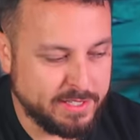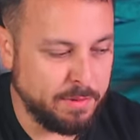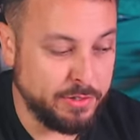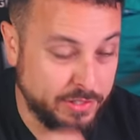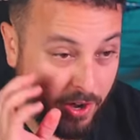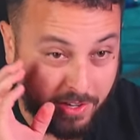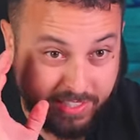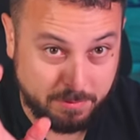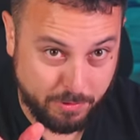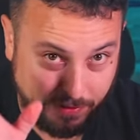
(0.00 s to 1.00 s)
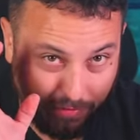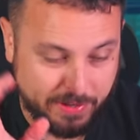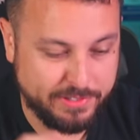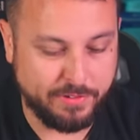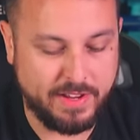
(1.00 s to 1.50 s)
someone who's constantly moving the
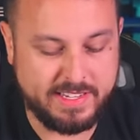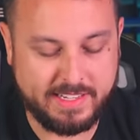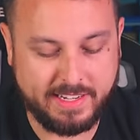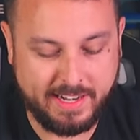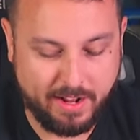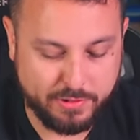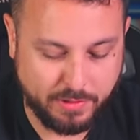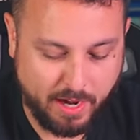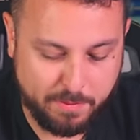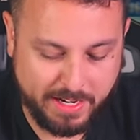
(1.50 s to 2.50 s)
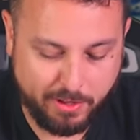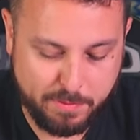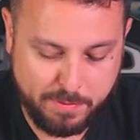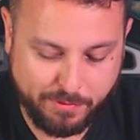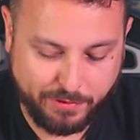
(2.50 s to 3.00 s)
facial interface in and out to accommodate other
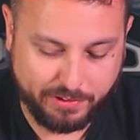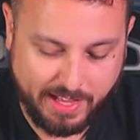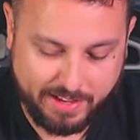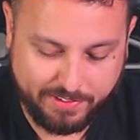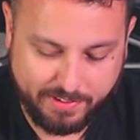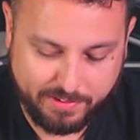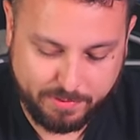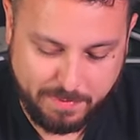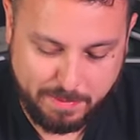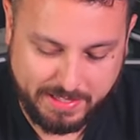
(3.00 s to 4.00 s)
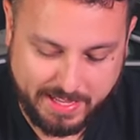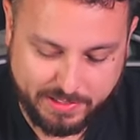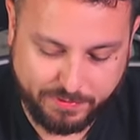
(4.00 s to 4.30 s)
people for glasses, maybe that's